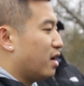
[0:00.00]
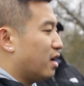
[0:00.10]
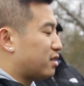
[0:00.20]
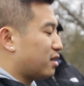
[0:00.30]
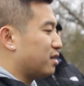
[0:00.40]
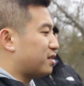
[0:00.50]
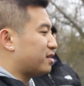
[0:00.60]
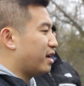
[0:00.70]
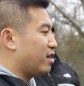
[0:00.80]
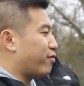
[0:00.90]
It's on the
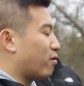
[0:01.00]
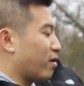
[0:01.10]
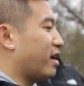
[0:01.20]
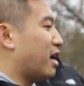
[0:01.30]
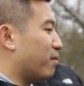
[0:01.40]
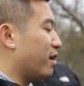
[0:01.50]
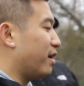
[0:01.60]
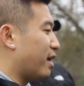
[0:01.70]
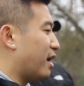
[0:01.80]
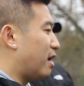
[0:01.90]
stage 4 cam right
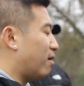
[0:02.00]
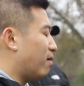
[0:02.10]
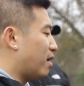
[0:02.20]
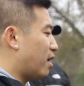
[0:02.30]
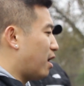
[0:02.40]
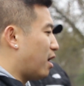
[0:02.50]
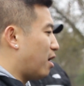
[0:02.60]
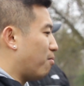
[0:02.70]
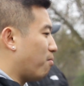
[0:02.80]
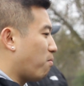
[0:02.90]
now.
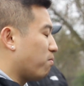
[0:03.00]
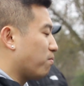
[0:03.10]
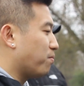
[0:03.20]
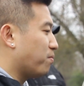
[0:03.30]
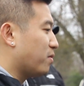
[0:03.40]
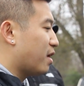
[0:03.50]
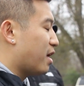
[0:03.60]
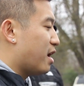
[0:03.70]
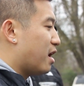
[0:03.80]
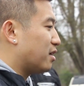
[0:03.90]

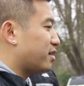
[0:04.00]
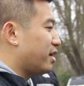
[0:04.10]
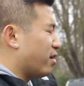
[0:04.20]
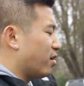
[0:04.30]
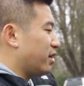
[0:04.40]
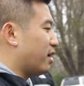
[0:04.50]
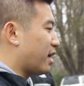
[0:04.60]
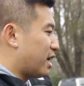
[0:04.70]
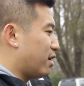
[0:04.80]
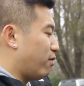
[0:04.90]
I was saying earlier, I
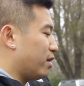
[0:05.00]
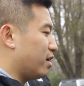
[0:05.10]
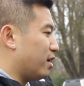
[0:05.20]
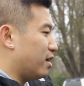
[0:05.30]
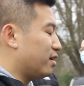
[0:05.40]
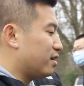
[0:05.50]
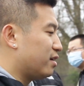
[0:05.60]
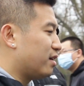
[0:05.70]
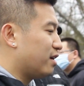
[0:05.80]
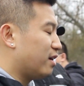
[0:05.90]
kind of want to,
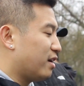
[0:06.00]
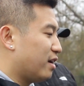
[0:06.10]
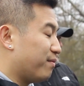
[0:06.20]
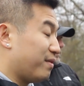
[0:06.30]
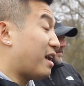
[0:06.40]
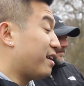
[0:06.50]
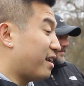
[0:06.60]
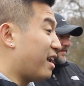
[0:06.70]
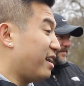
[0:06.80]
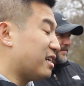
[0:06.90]

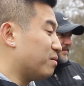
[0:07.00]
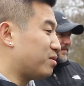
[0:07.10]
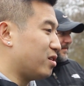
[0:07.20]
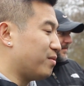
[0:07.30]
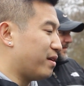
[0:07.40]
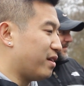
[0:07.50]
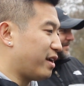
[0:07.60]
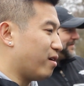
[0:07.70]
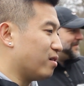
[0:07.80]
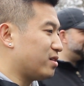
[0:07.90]
not anytime soon, maybe like a
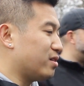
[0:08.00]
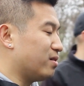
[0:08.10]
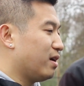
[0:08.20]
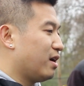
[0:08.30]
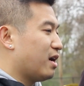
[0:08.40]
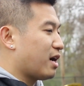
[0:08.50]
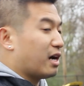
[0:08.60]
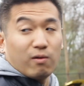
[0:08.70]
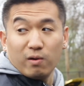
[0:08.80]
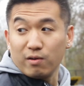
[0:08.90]
year or two, kind
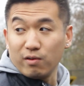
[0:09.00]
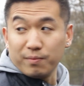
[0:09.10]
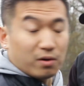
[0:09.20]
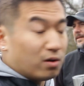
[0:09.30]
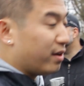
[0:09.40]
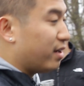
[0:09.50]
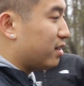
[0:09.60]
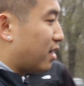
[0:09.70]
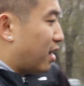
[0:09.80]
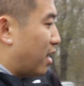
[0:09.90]
of want to rebuild it
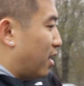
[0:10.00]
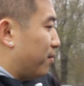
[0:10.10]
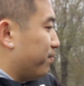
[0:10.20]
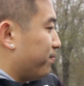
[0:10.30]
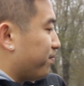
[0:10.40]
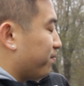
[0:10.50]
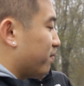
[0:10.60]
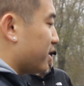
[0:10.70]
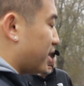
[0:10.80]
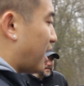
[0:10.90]

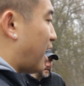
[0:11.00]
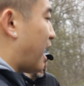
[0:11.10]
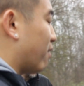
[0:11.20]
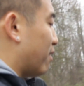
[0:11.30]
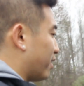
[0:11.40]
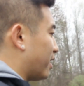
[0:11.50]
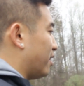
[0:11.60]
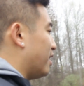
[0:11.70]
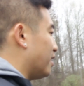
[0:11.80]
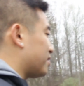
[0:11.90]
like a high revving
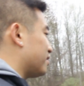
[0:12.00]
LS.